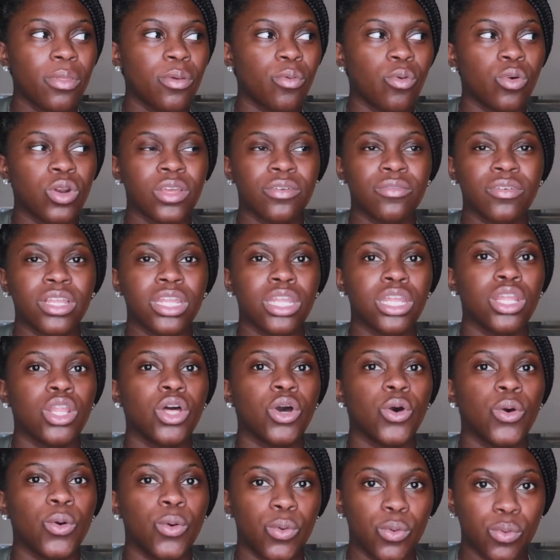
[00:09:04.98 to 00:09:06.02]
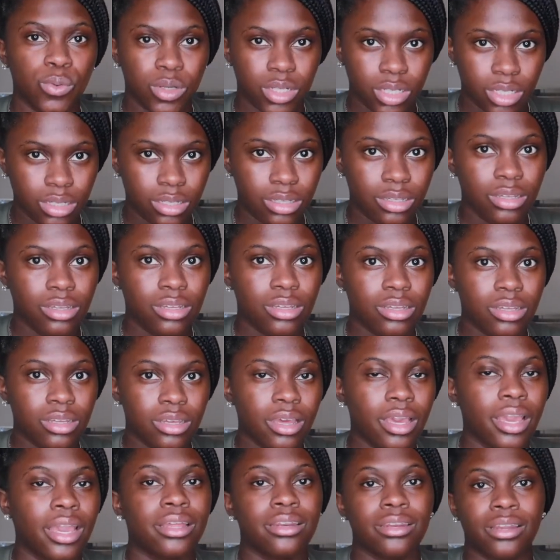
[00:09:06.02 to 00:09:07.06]
won't even load
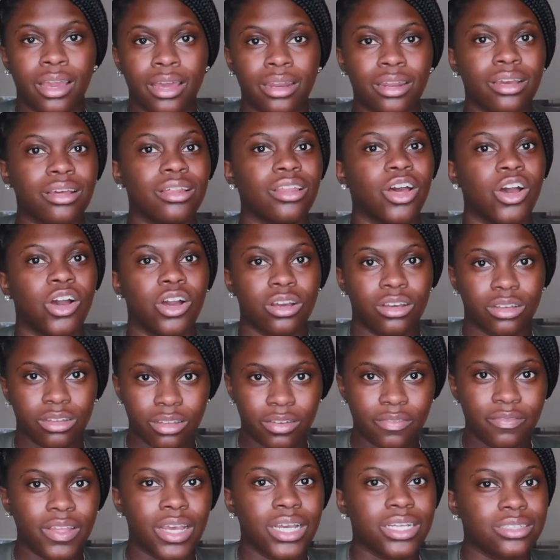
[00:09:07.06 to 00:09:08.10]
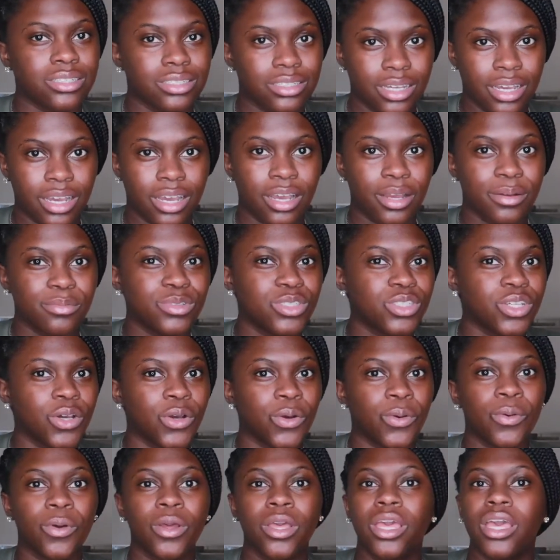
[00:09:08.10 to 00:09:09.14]
at 9 o'clock if that's the time.
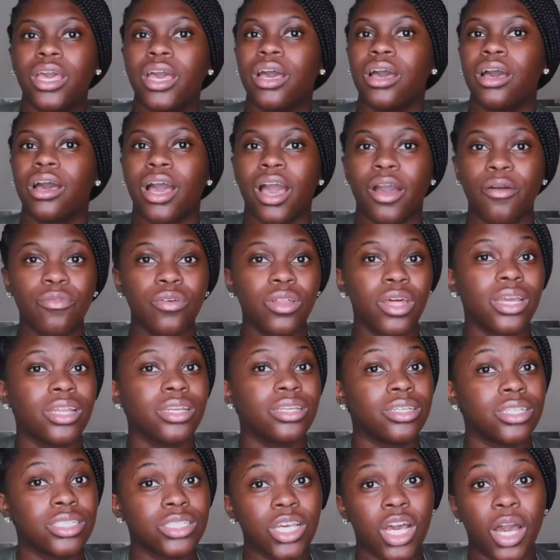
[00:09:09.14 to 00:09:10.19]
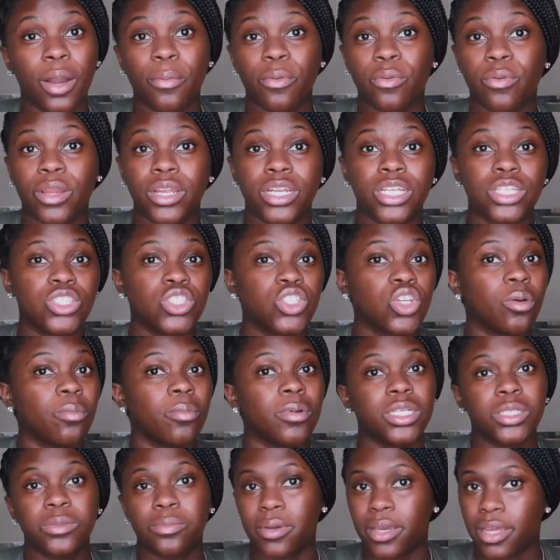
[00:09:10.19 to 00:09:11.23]
So I feel like this operated so
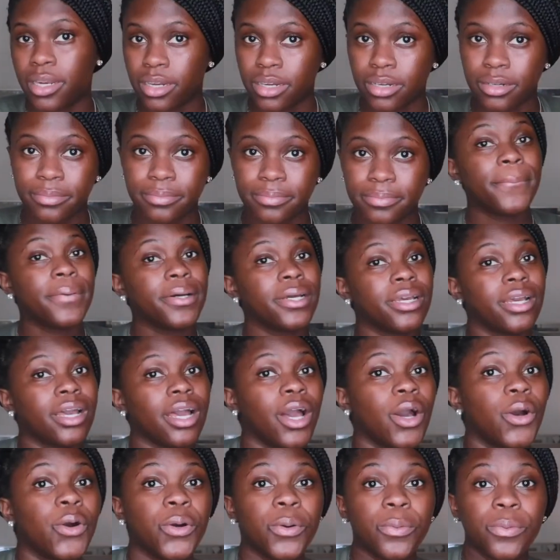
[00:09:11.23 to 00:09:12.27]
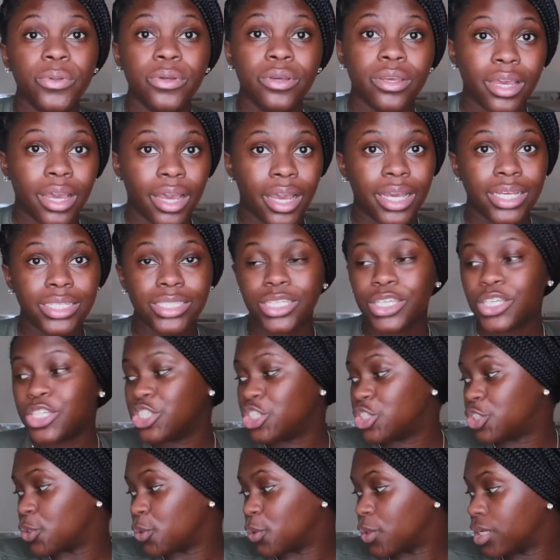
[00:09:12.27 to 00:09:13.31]
much better. But I hope you guys
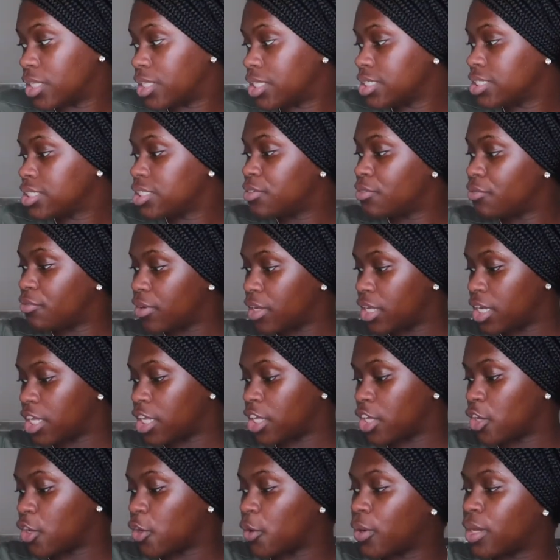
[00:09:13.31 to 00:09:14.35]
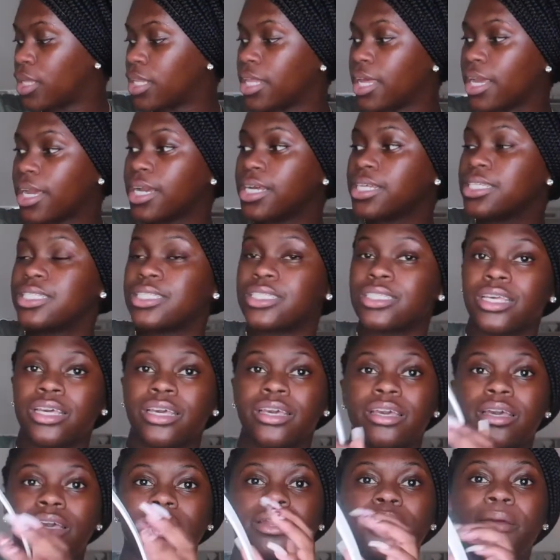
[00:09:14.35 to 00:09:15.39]
enjoyed this video, and like I
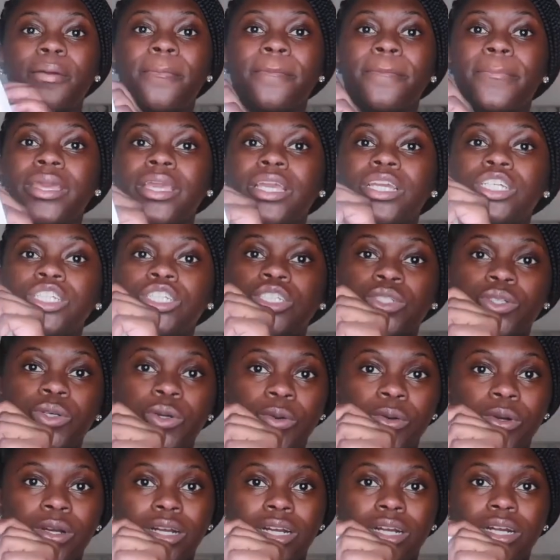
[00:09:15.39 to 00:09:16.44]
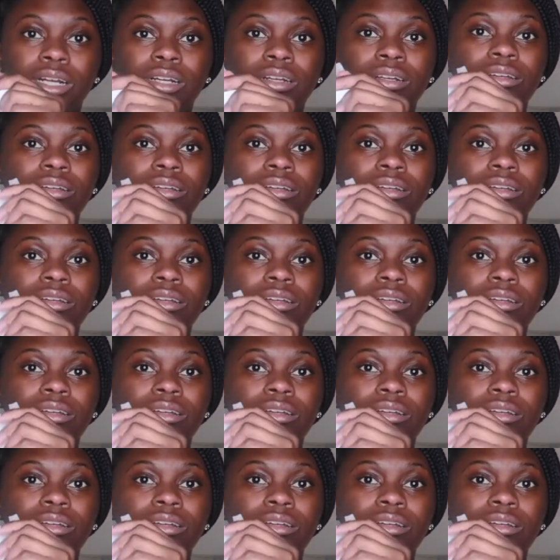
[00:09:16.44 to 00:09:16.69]
said, make sure